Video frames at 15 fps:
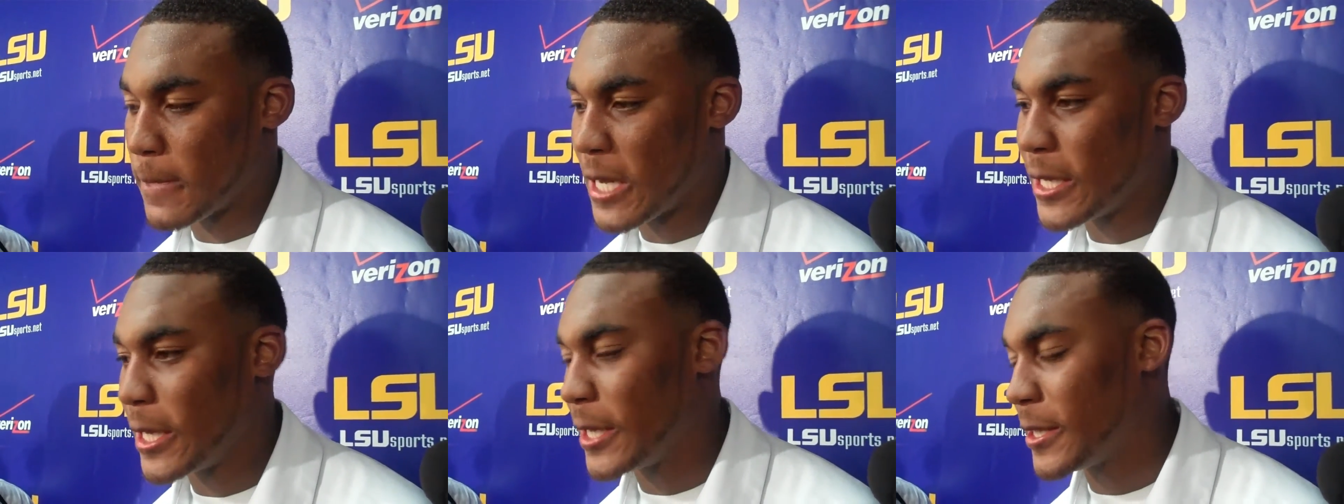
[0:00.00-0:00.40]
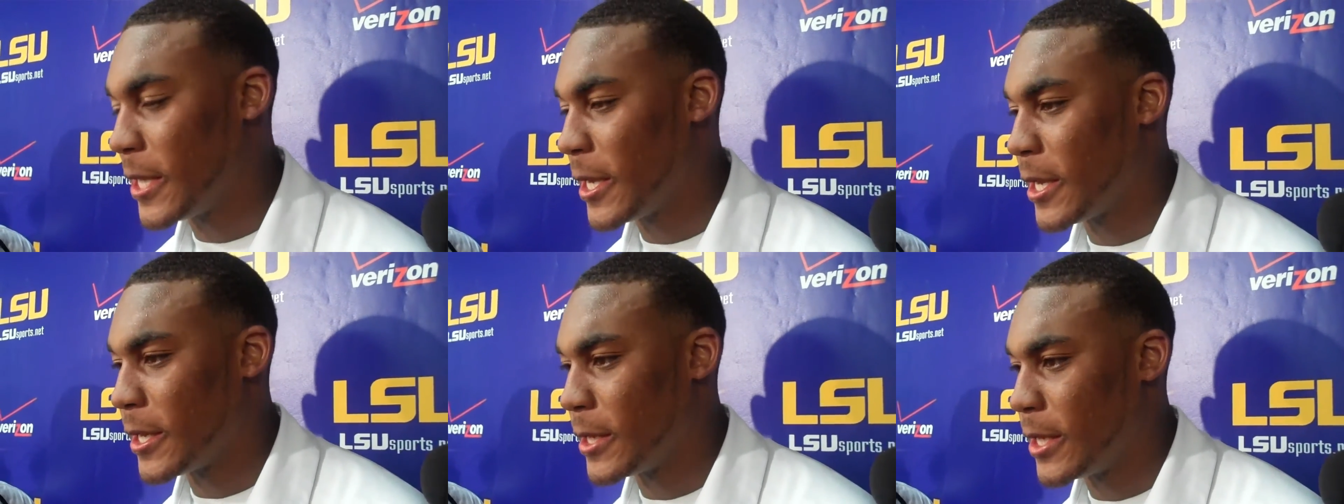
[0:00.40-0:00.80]
I
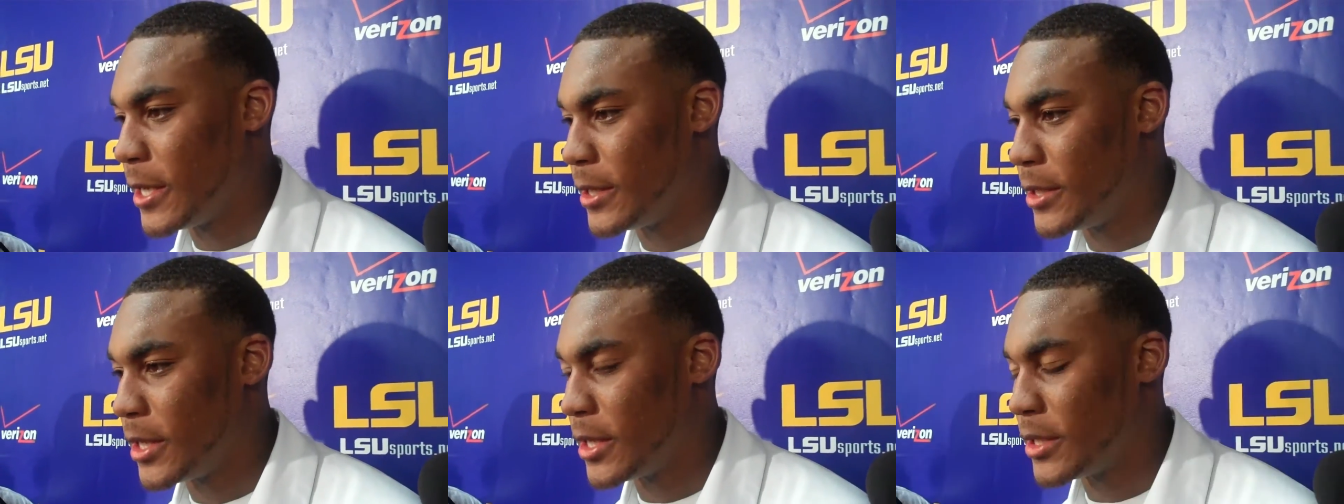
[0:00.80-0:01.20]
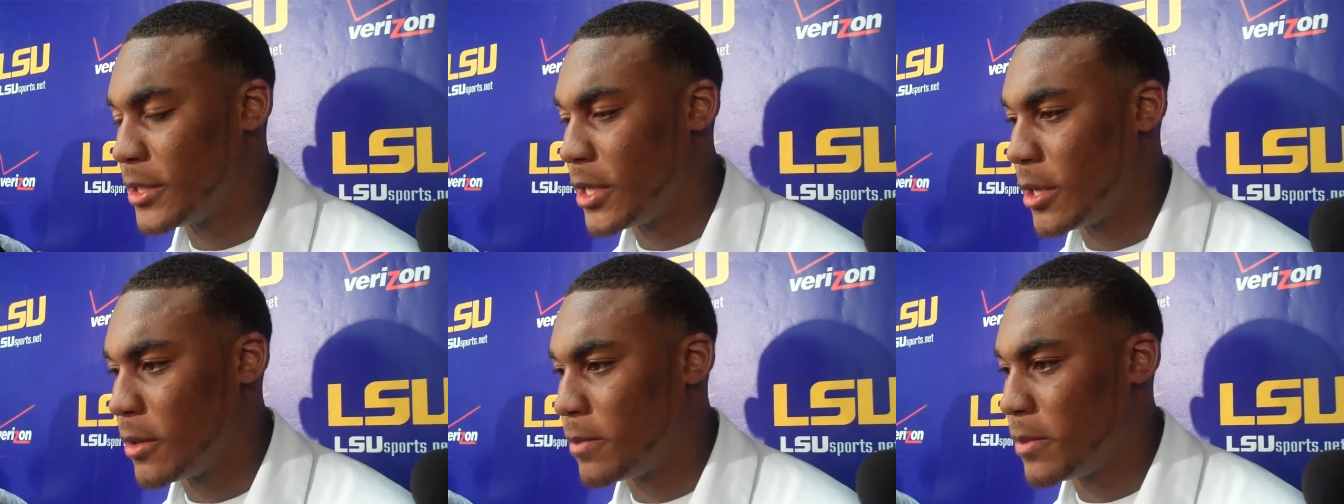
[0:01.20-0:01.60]
think it does
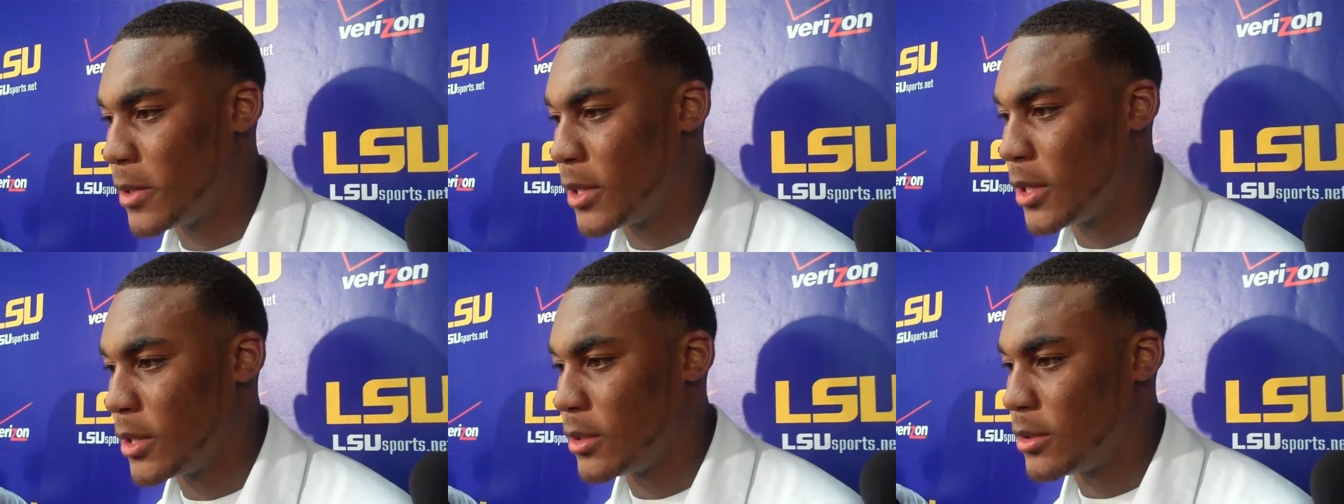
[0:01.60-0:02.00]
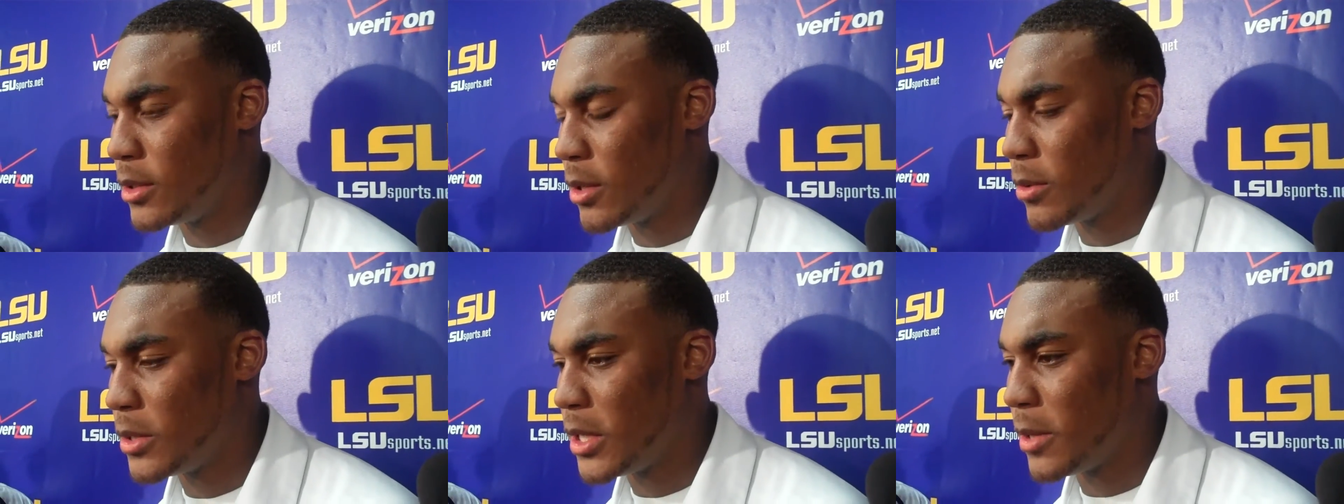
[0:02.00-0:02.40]
help.
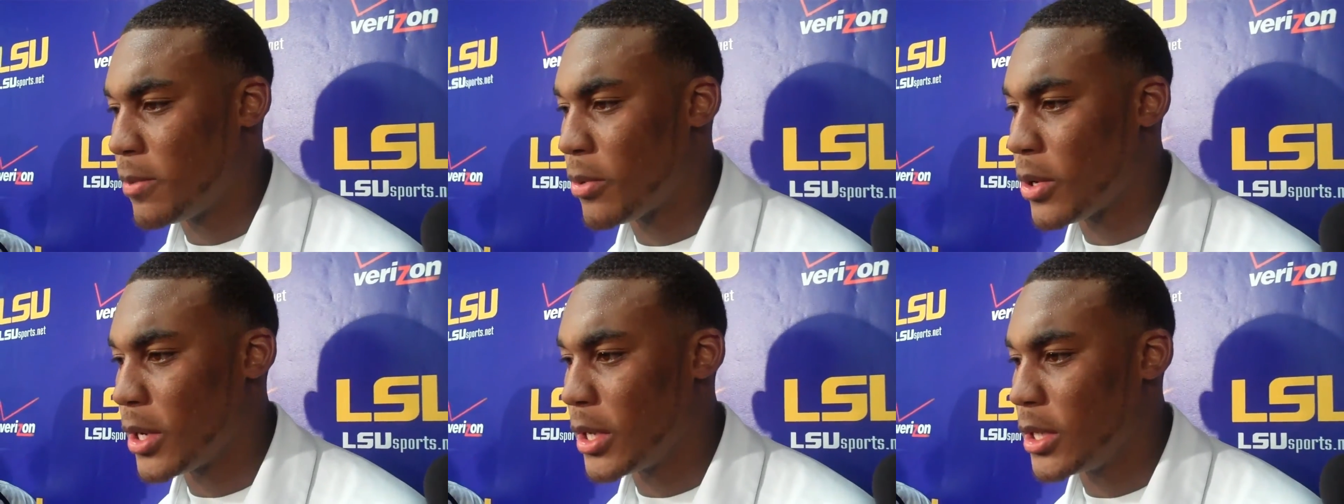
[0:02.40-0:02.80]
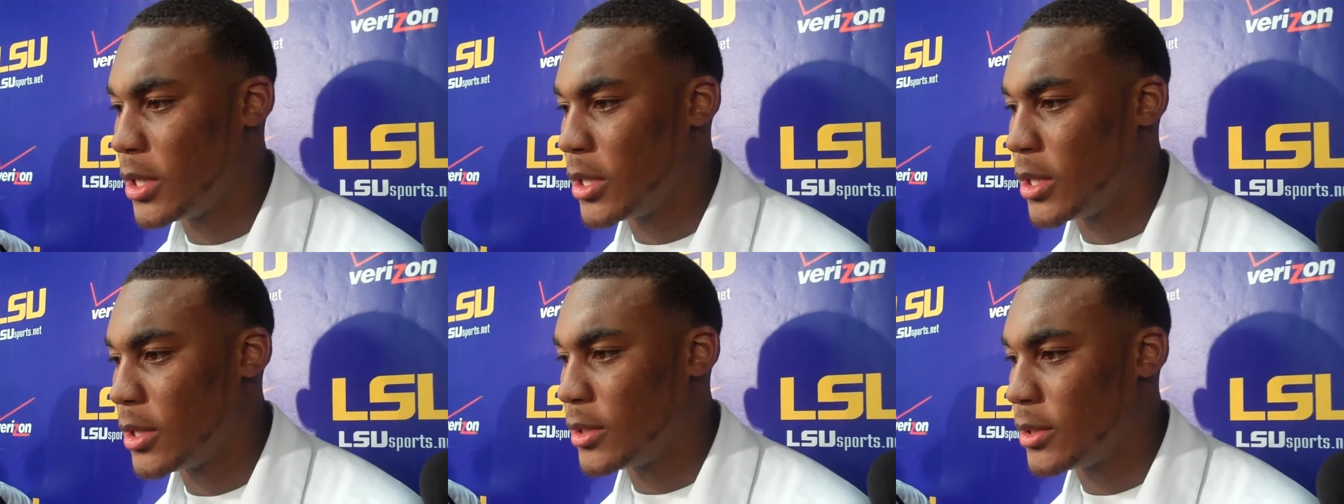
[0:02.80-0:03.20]
We did pretty
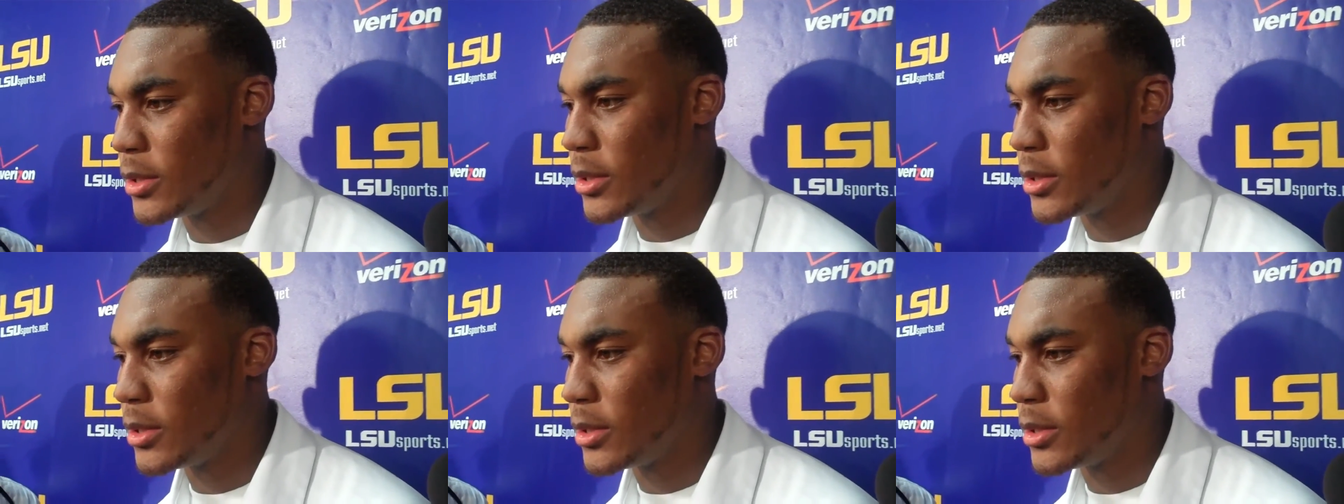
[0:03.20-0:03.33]
good